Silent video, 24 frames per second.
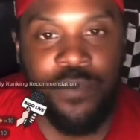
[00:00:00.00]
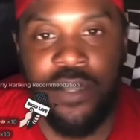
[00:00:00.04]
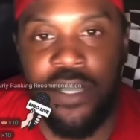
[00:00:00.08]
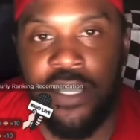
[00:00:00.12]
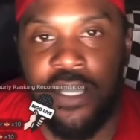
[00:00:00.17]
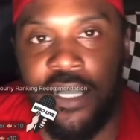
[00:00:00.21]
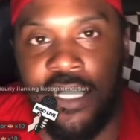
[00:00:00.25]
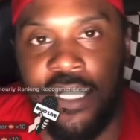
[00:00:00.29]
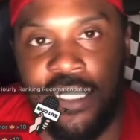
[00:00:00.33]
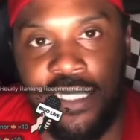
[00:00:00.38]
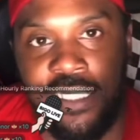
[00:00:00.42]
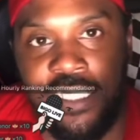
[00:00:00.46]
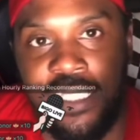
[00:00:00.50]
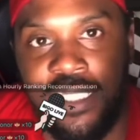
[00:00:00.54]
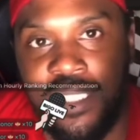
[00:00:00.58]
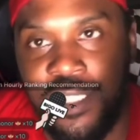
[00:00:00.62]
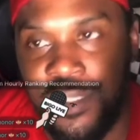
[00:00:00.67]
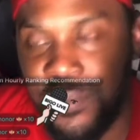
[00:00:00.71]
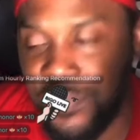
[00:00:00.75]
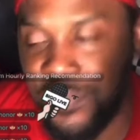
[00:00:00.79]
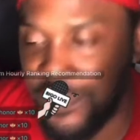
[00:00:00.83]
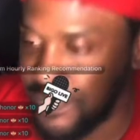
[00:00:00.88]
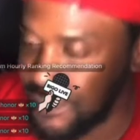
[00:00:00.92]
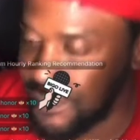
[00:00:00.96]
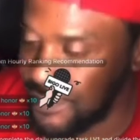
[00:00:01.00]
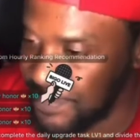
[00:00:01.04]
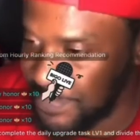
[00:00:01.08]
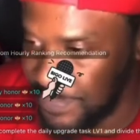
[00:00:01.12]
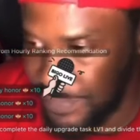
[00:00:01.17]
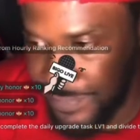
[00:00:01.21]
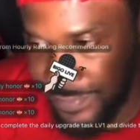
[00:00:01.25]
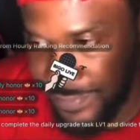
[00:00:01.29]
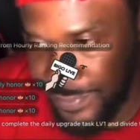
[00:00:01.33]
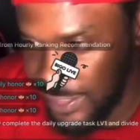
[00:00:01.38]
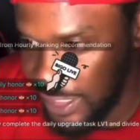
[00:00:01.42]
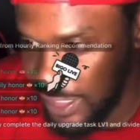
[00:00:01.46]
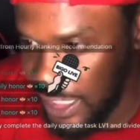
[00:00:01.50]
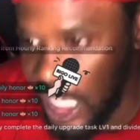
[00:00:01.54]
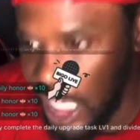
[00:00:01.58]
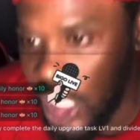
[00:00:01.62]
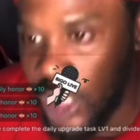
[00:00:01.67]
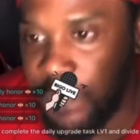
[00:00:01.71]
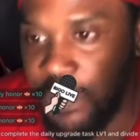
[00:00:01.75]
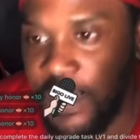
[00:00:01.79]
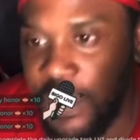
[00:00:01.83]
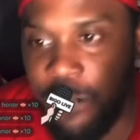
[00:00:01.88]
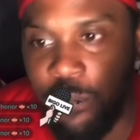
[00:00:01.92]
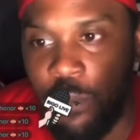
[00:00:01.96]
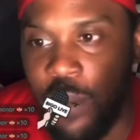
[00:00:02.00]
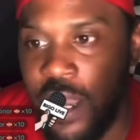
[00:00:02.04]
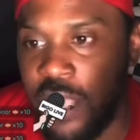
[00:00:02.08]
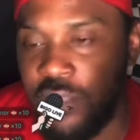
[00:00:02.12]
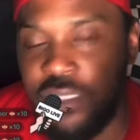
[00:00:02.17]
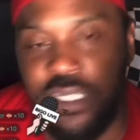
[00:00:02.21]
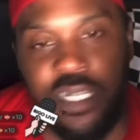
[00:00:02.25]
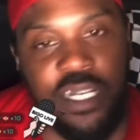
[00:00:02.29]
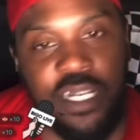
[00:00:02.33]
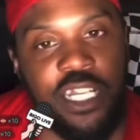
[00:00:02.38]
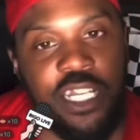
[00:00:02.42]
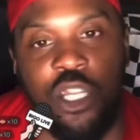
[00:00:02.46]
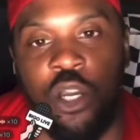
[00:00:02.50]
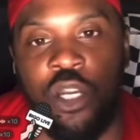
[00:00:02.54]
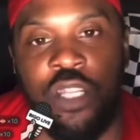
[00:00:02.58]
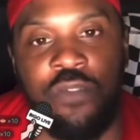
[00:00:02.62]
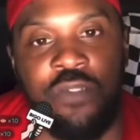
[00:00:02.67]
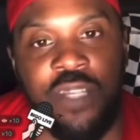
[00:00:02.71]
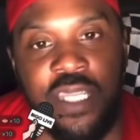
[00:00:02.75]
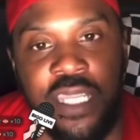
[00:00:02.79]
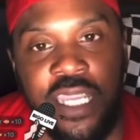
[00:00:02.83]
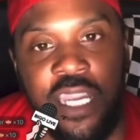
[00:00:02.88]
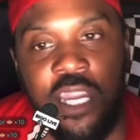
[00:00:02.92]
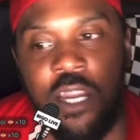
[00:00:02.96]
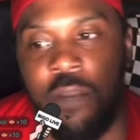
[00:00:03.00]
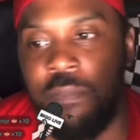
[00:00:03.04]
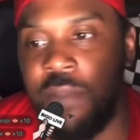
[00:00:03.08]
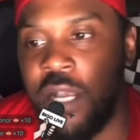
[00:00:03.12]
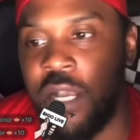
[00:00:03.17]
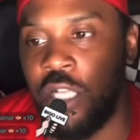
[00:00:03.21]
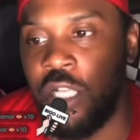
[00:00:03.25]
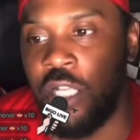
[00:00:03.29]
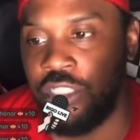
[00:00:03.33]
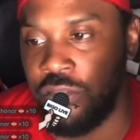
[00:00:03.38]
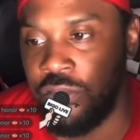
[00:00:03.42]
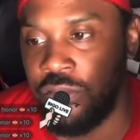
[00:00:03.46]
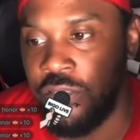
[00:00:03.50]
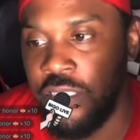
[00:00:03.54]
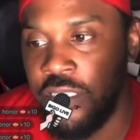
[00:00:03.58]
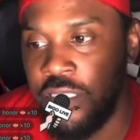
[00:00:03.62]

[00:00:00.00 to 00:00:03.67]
Listen, there's people out there that don't even care about you.